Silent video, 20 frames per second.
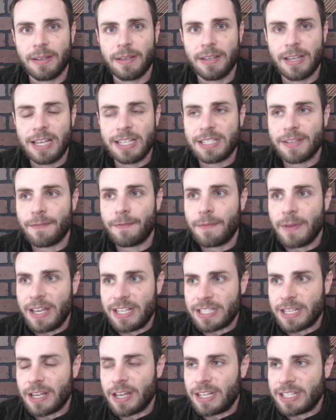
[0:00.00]
as
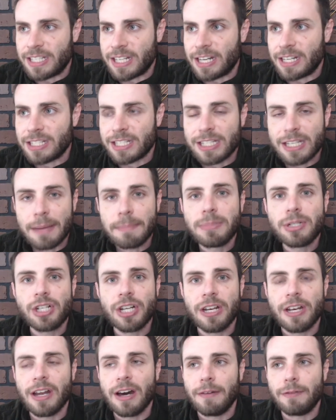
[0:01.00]
an
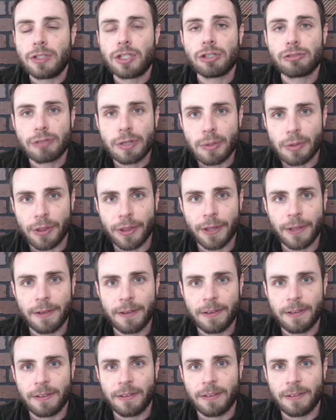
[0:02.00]
assumption of truth.
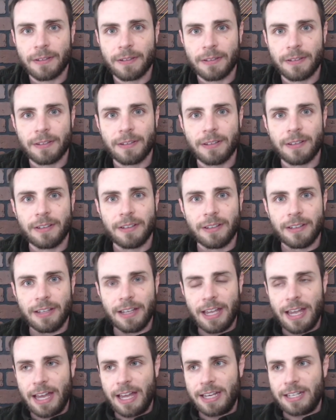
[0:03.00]

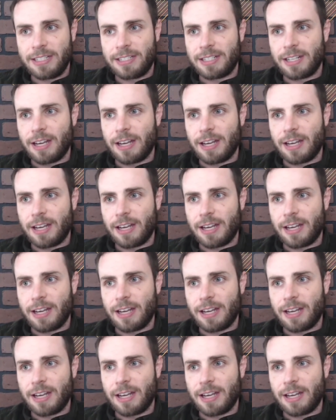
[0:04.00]
And